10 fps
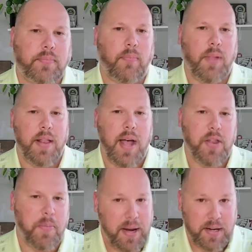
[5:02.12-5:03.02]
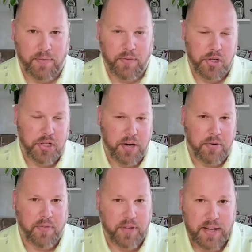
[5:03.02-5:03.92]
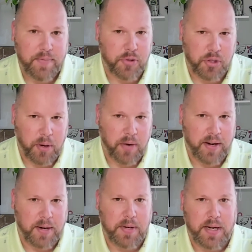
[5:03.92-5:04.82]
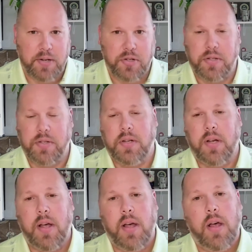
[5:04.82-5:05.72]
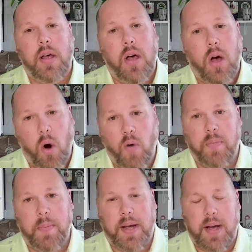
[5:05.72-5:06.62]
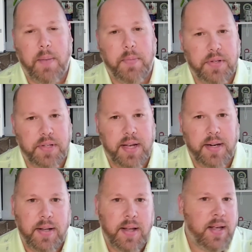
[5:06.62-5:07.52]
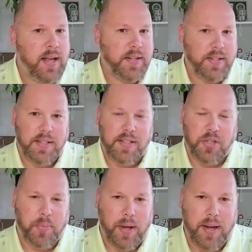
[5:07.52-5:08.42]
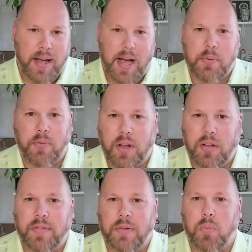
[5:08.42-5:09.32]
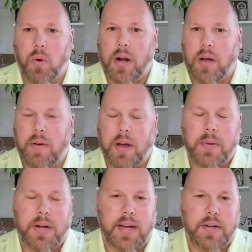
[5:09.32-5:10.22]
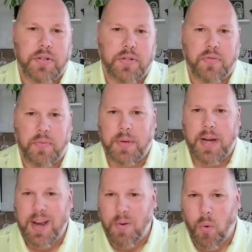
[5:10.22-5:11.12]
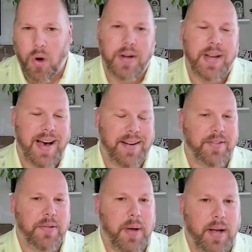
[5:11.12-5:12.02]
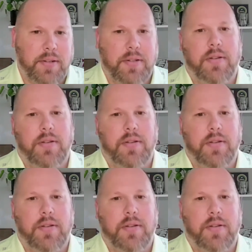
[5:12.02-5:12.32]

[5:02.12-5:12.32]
Now, the main differentiator of Klevu's smart recommendations over BigCommerce then is it's displaying hyper-relevant product recommendations from day one out of the box.